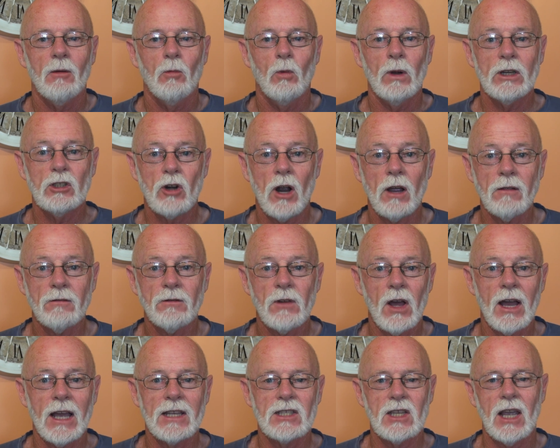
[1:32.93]
We're drone
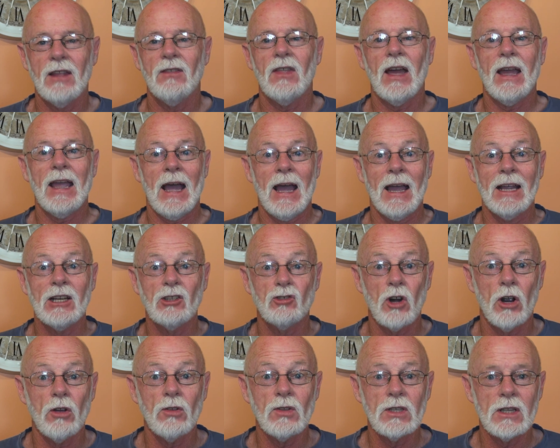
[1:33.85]
flyers and they hate
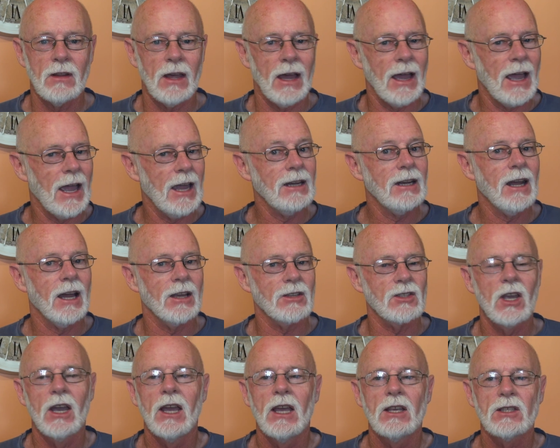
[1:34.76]
drones and they hate
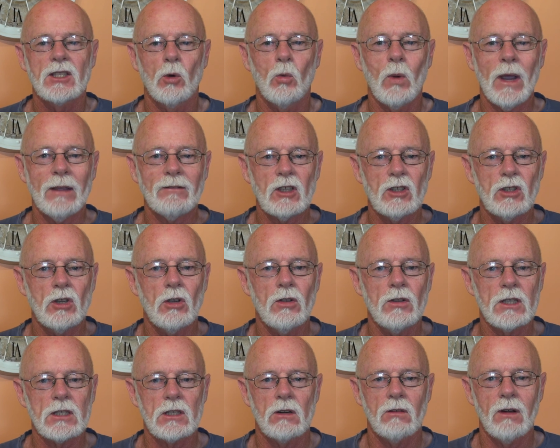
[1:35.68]
us. So we have to
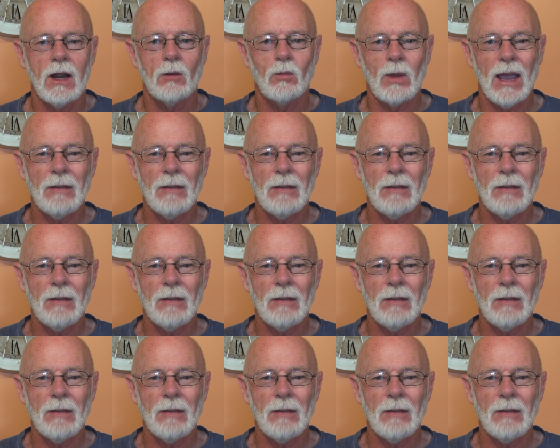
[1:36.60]
turn this around.